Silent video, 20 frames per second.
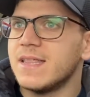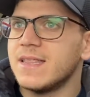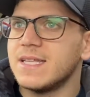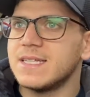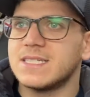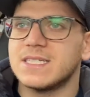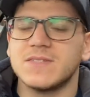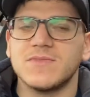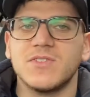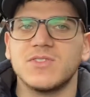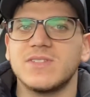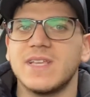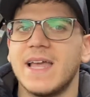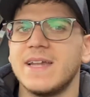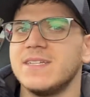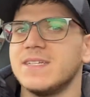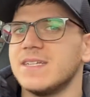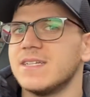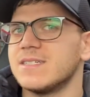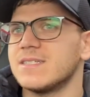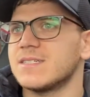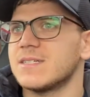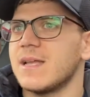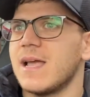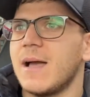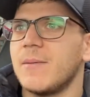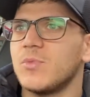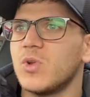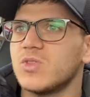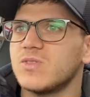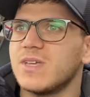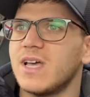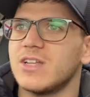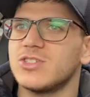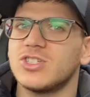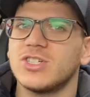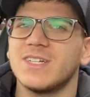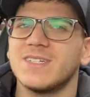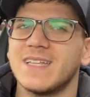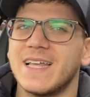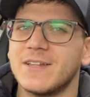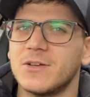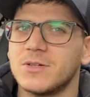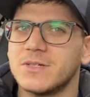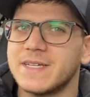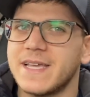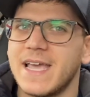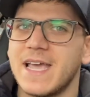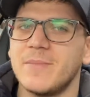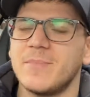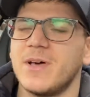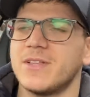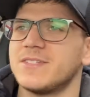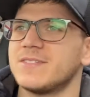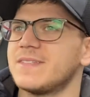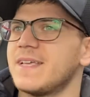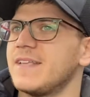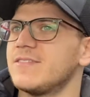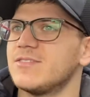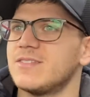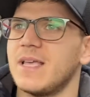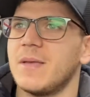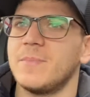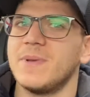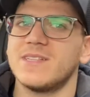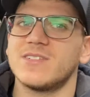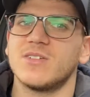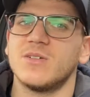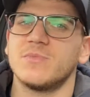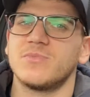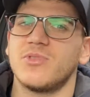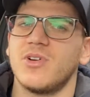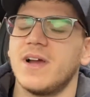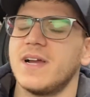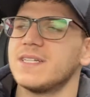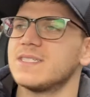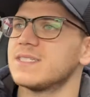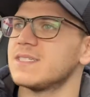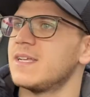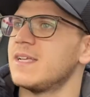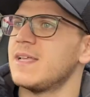this is for 10 years, I'm not touching it, I don't care about the day-to-day Bitcoin price,